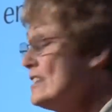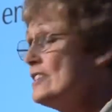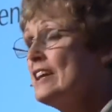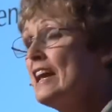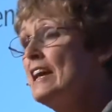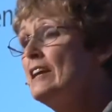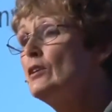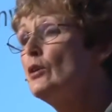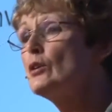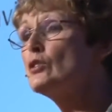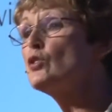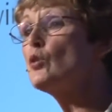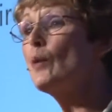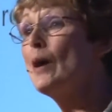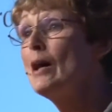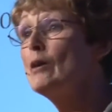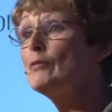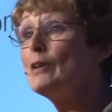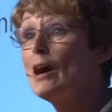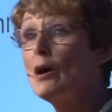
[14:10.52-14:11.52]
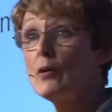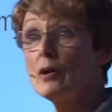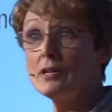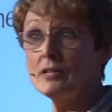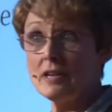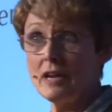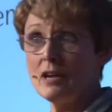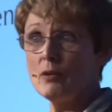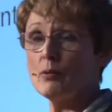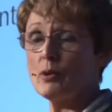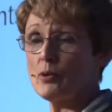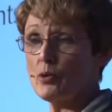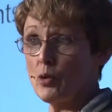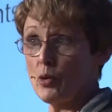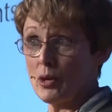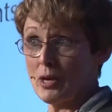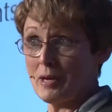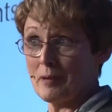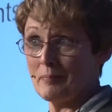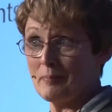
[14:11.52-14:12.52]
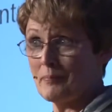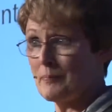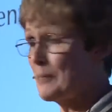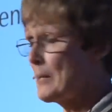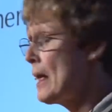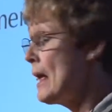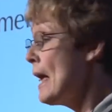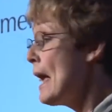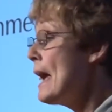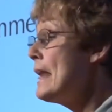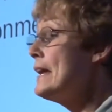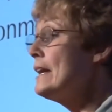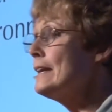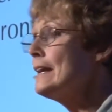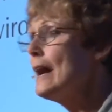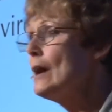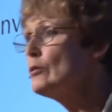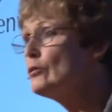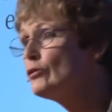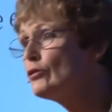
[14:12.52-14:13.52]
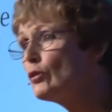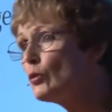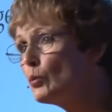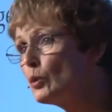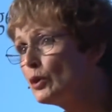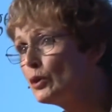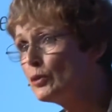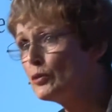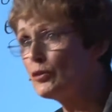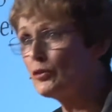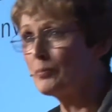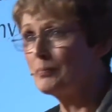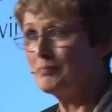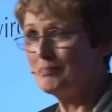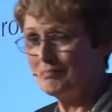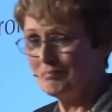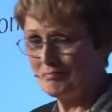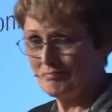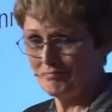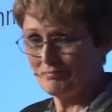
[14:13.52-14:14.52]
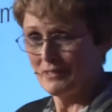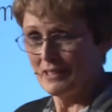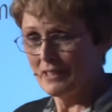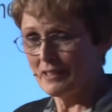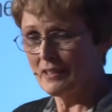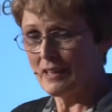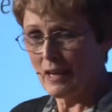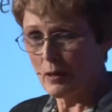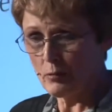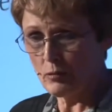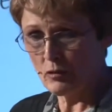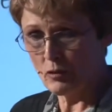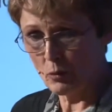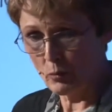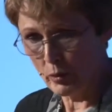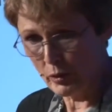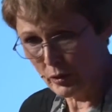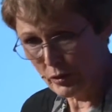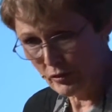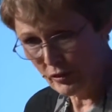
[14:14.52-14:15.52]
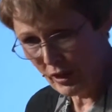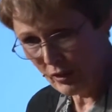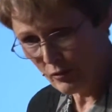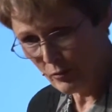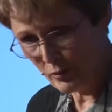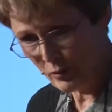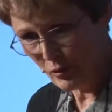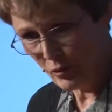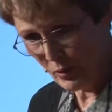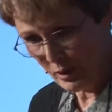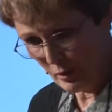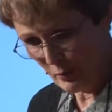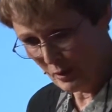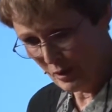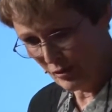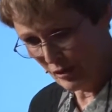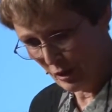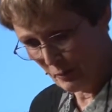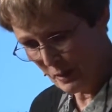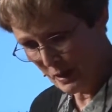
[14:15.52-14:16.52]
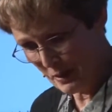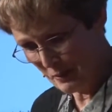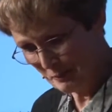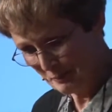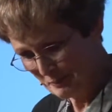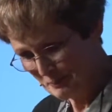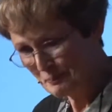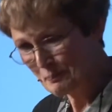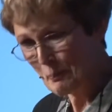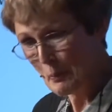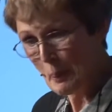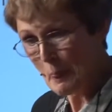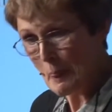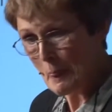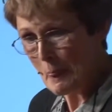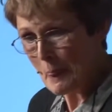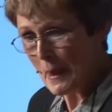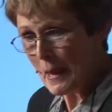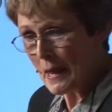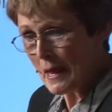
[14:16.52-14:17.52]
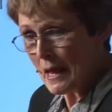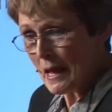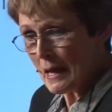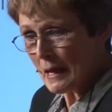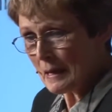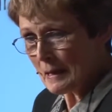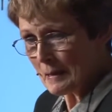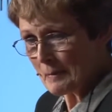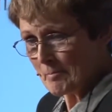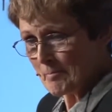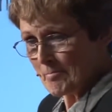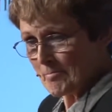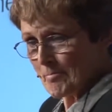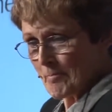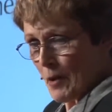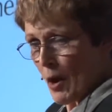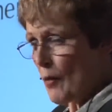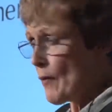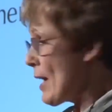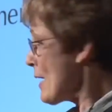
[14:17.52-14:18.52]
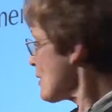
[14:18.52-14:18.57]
a 10 or 12-hour day recording. And it counts the words. It counts the words. That's what's quite amazing about it. All